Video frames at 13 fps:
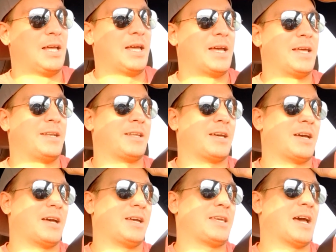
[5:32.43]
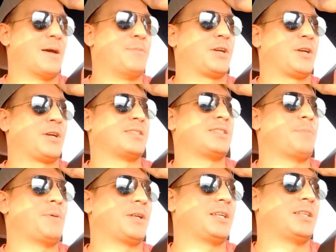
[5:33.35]
And because
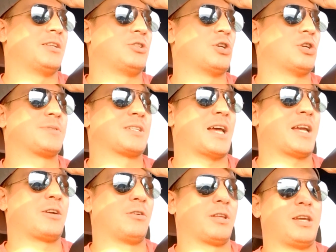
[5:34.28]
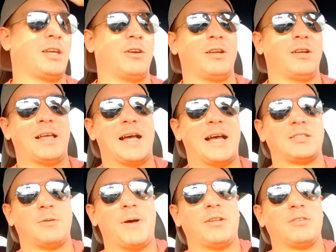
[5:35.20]
typically the job cycle here
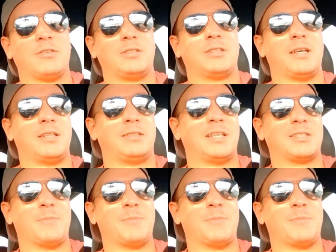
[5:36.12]
it takes